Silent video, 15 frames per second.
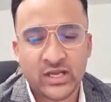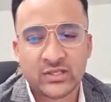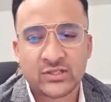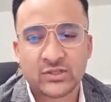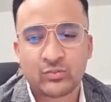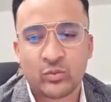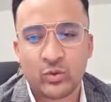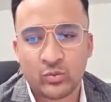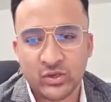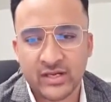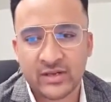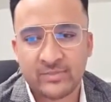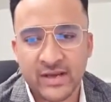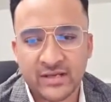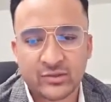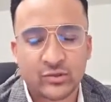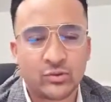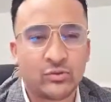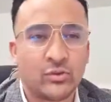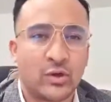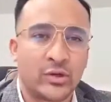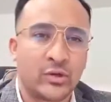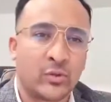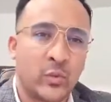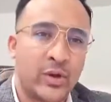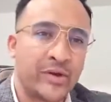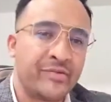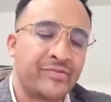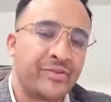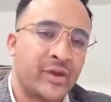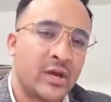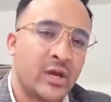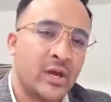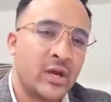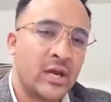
with us. We will get back to you on your queries.